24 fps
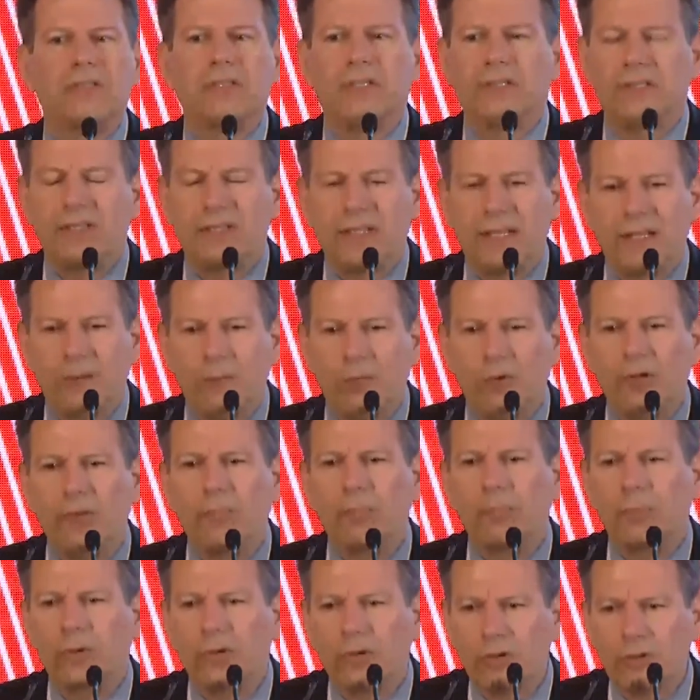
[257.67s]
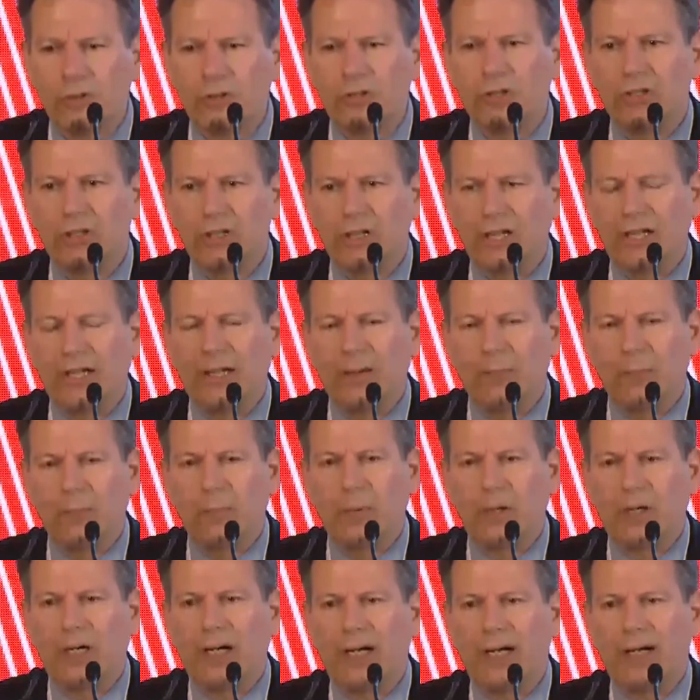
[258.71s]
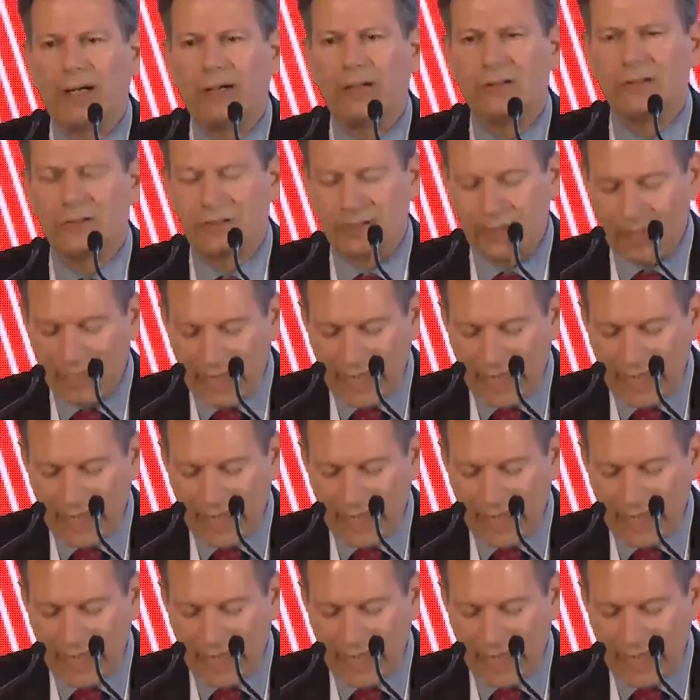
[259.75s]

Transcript: the same with Persian empires.